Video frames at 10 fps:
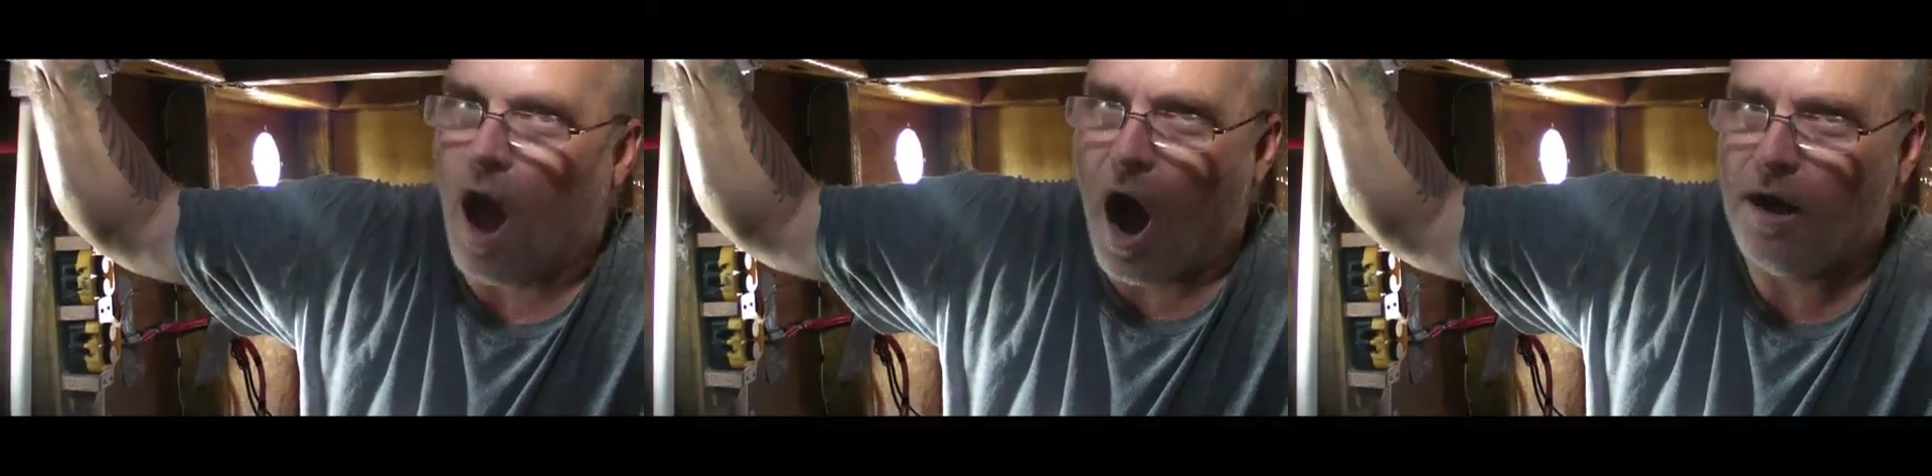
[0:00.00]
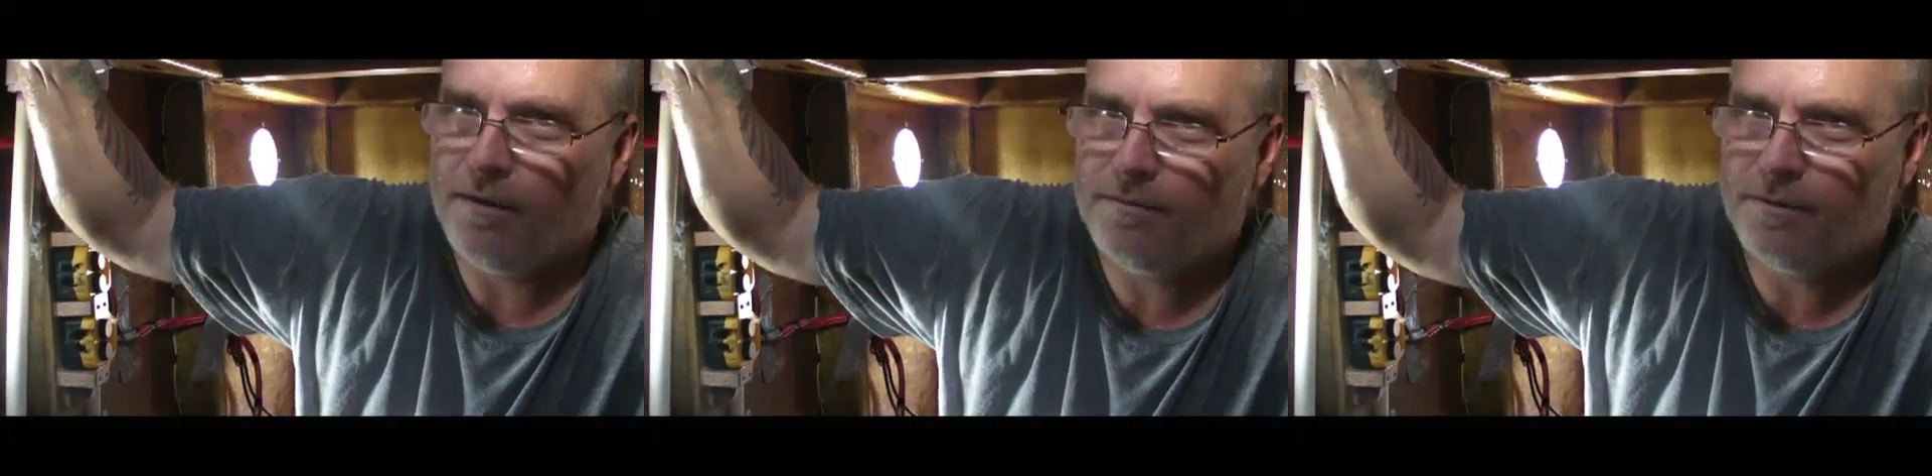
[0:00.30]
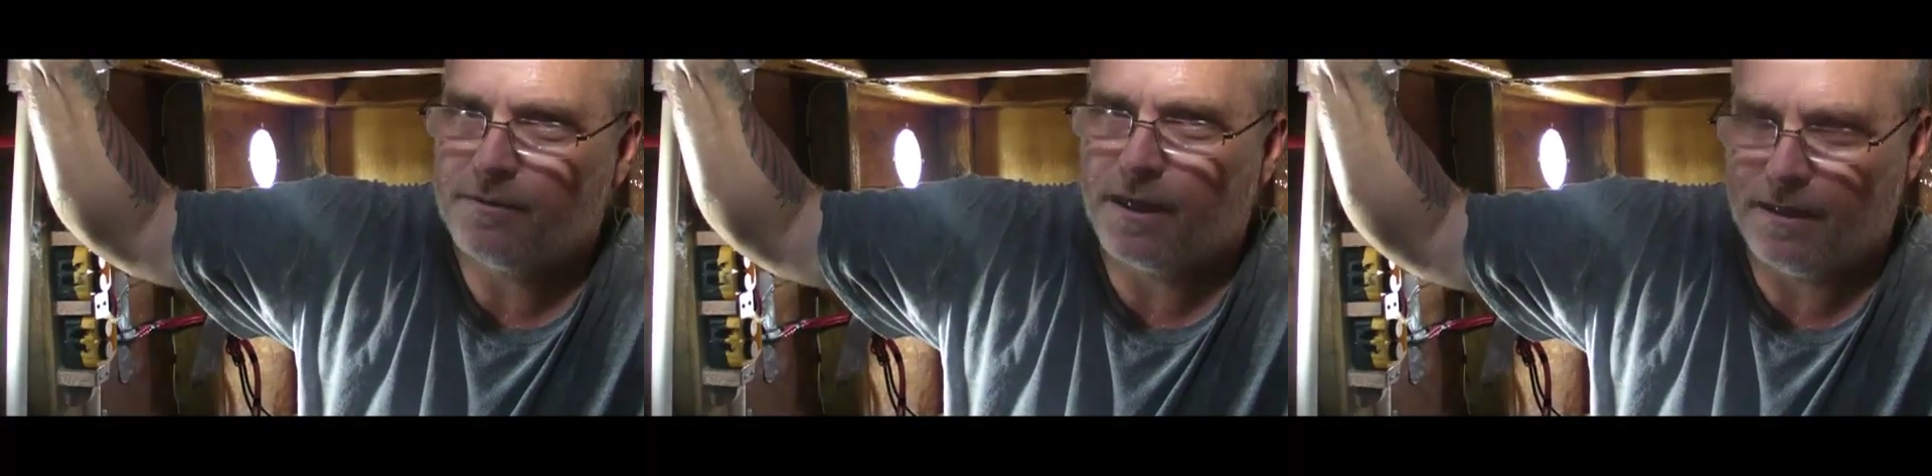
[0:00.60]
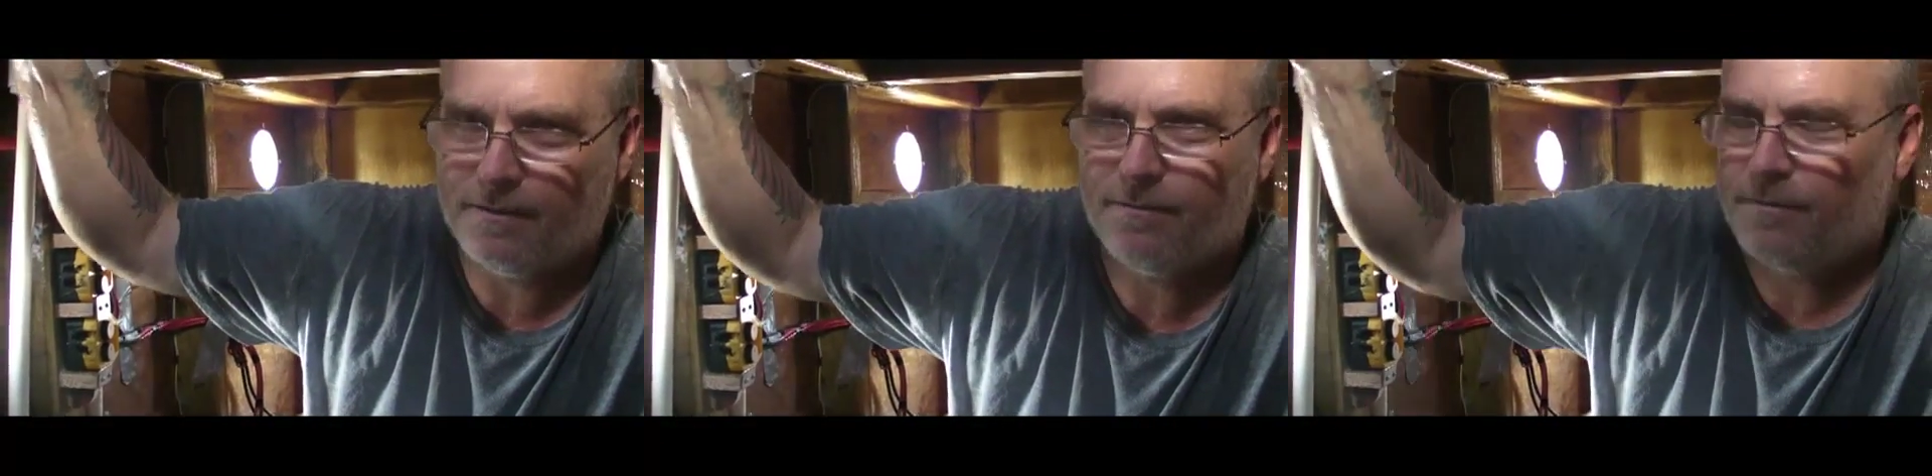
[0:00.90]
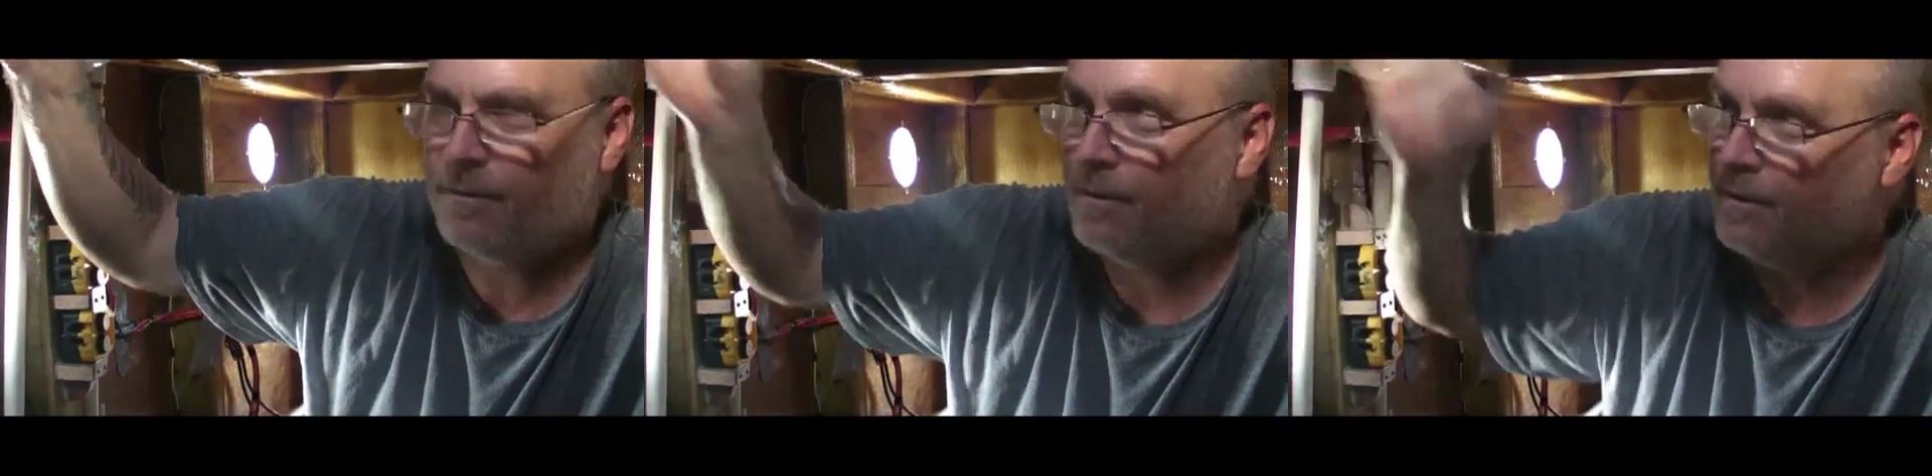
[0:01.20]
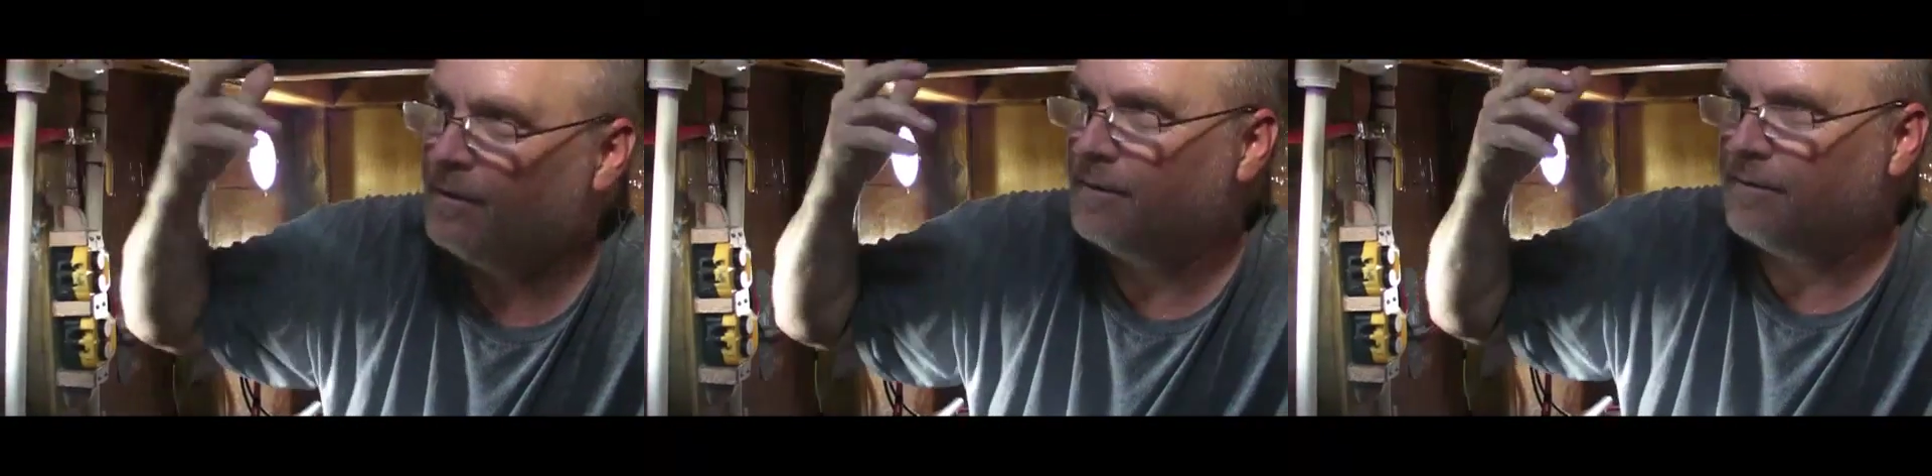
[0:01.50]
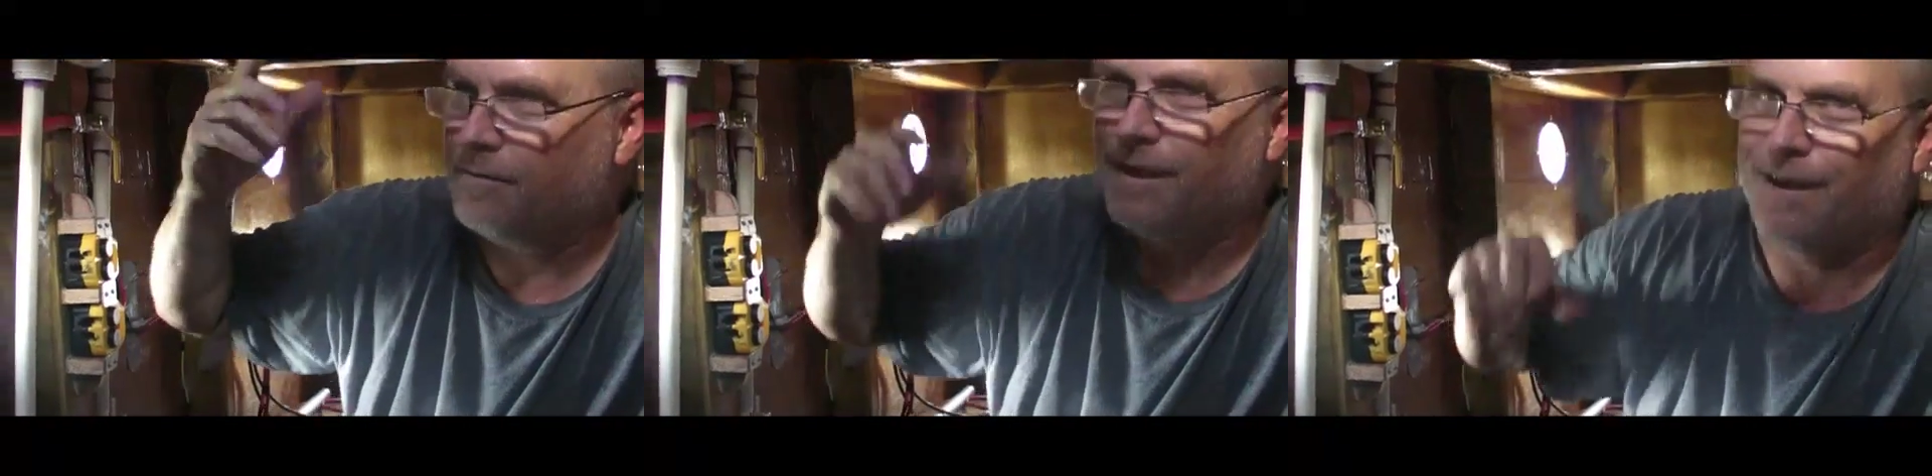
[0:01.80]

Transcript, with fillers: I can hear the wood. Okay. You hear the wood creak too?